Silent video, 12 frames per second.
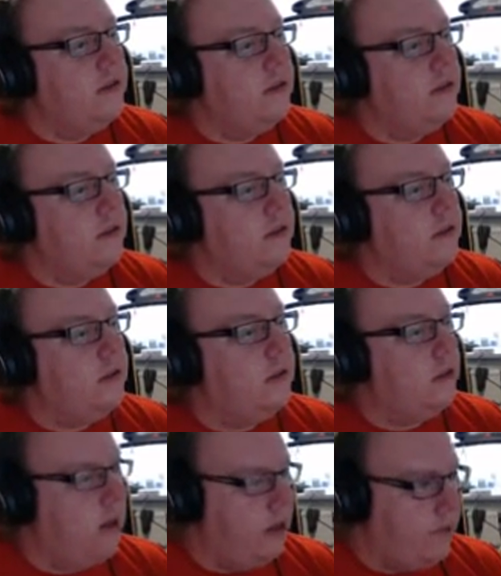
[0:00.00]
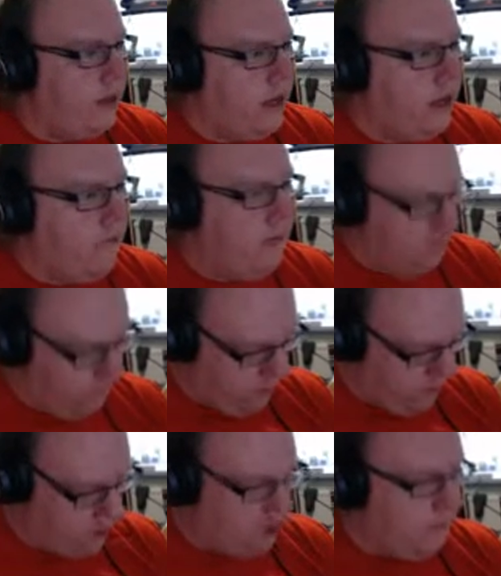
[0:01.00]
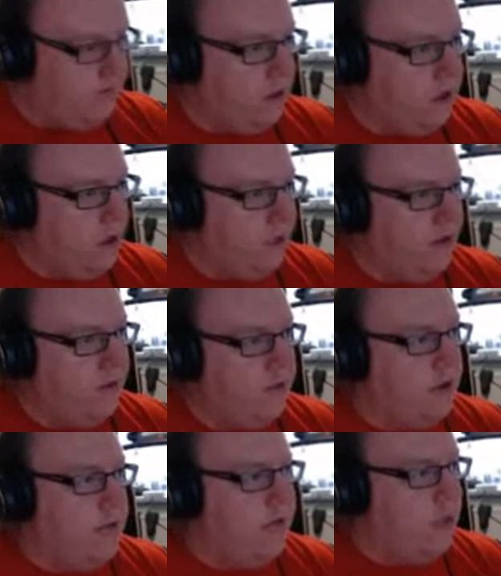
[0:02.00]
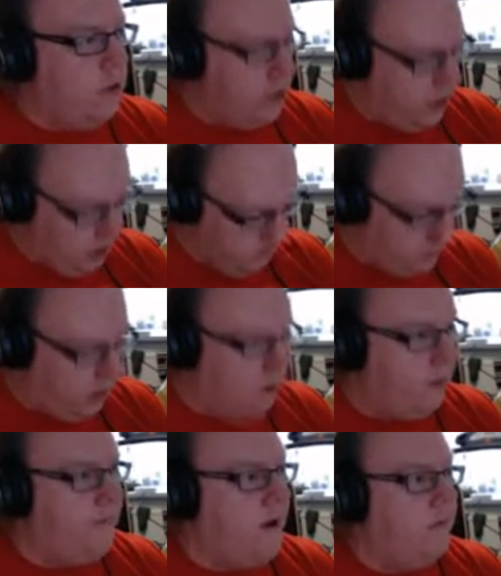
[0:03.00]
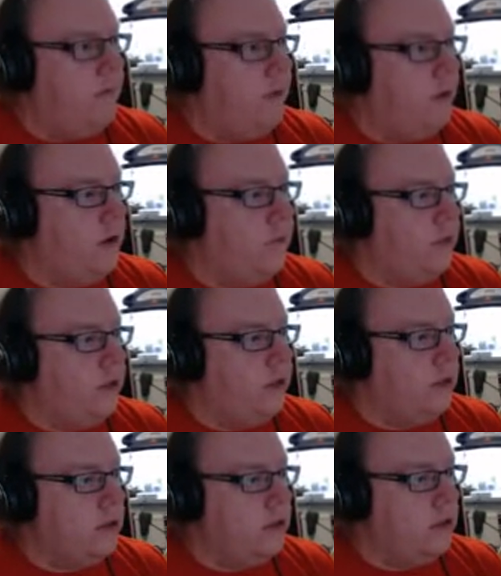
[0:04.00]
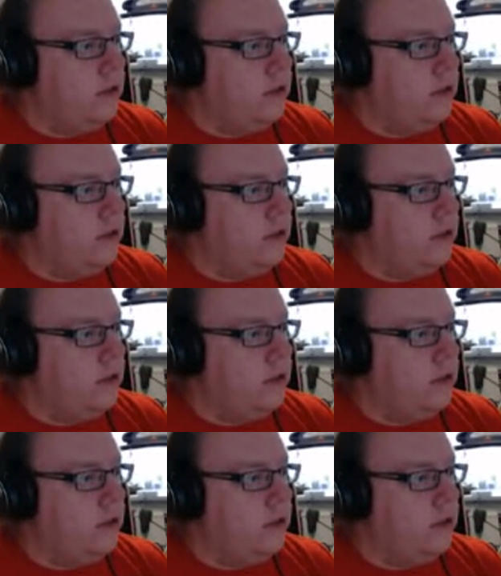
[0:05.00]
Yeah. Anyway, I think I've grabbed enough. I think I've grabbed more than enough Chlorophyte for both of us.